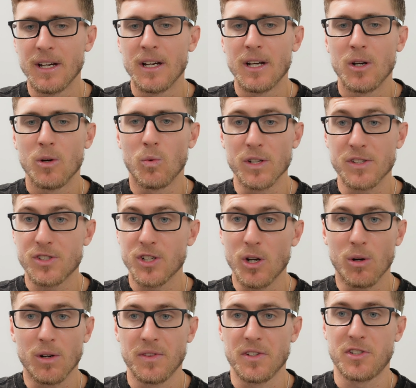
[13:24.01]
wants to go
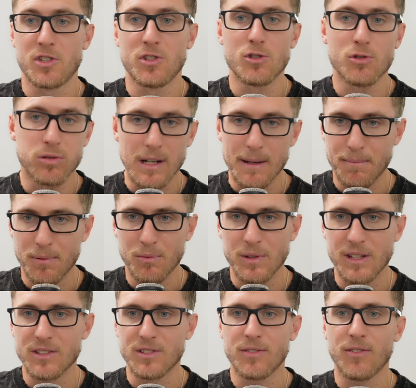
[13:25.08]
on this trip with
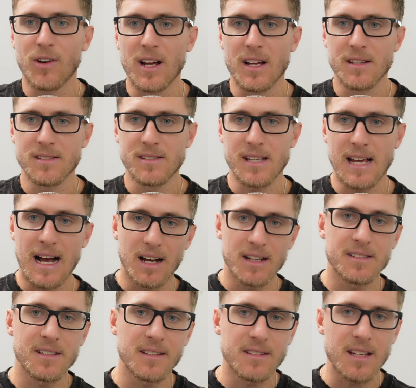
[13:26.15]
his friends. How
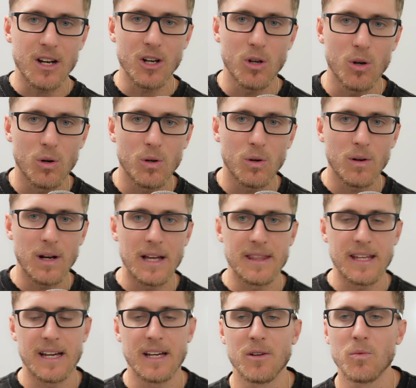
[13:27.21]
does he set a goal? And
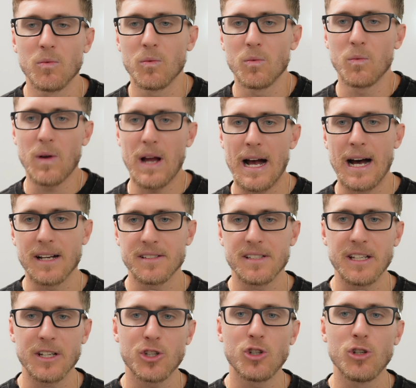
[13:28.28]
then how does
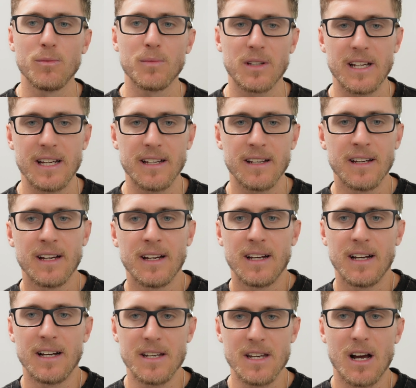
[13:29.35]
he accumulate
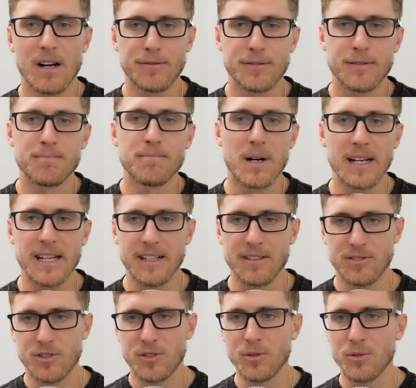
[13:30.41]
enough money
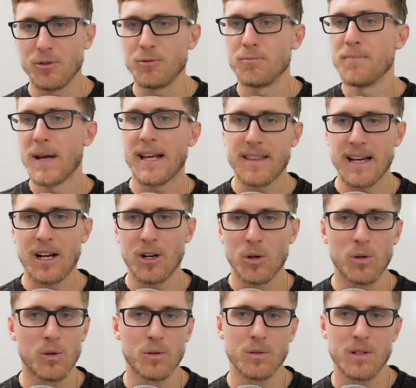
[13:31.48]
to make that
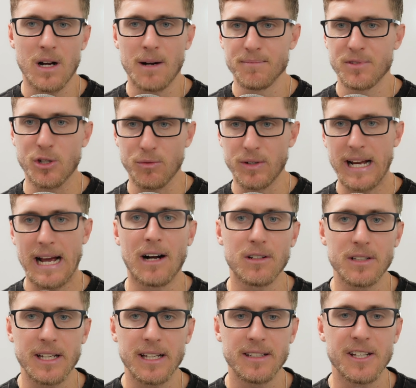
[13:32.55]
goal come to
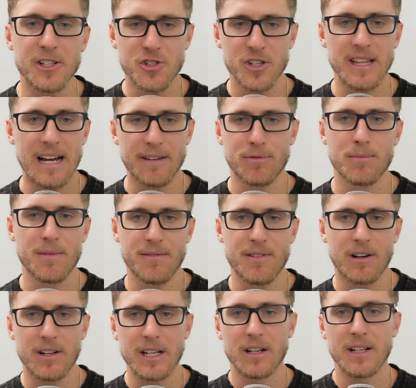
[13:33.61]
reality? Teaching that from a
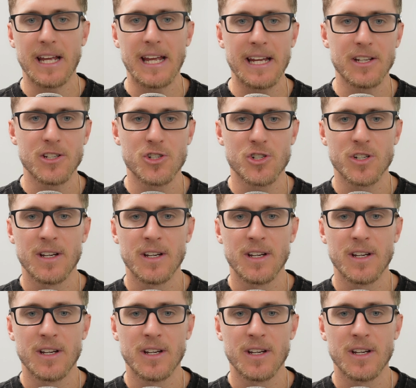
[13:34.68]
very young age.